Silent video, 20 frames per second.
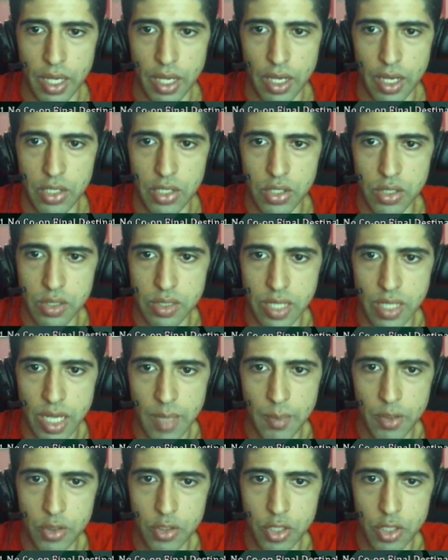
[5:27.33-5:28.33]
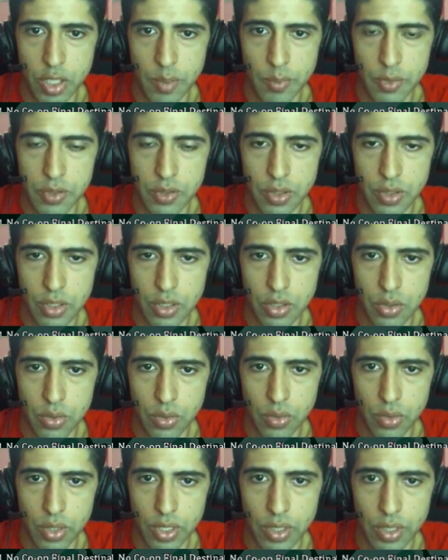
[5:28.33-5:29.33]
You can time your jump so that
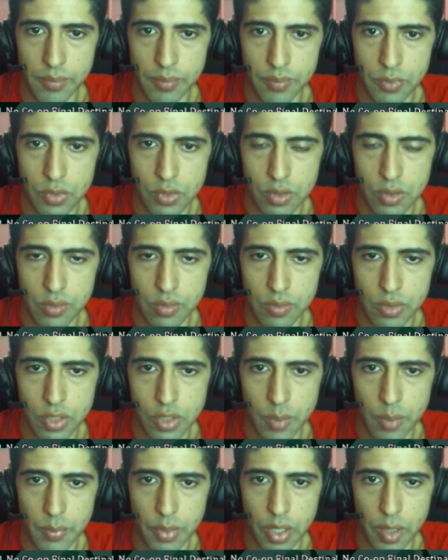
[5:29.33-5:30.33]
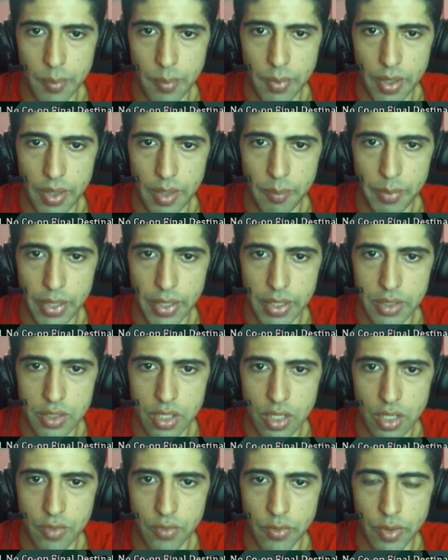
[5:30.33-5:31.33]
you jump up and then bounce
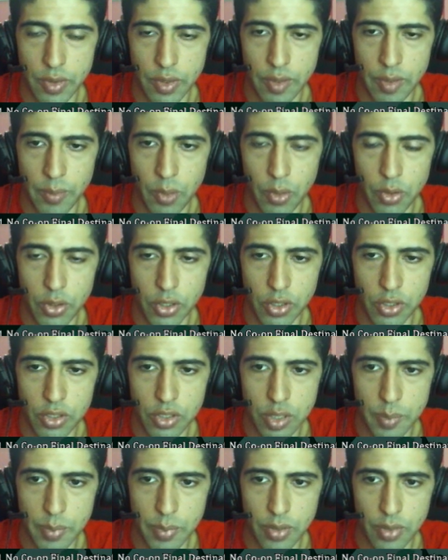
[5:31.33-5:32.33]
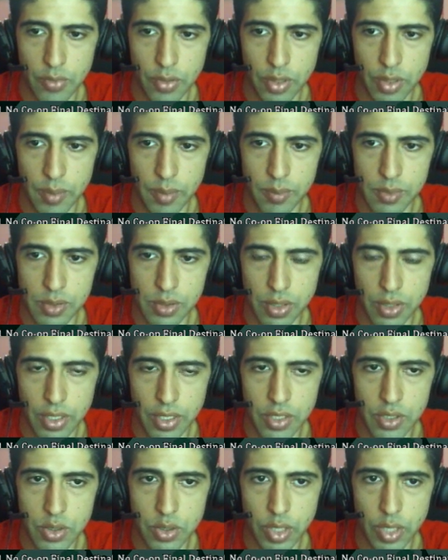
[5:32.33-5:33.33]
off with him, or you can jump over him, so long
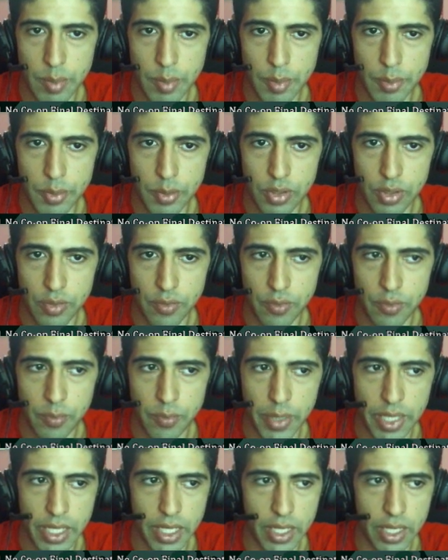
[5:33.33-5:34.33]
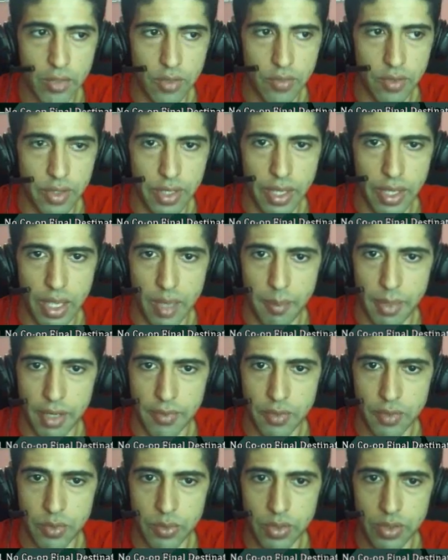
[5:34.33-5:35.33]
as you're capable of making it over the gap
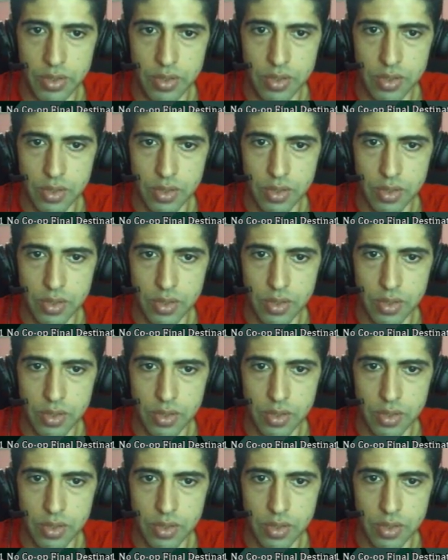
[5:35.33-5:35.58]
afterwards.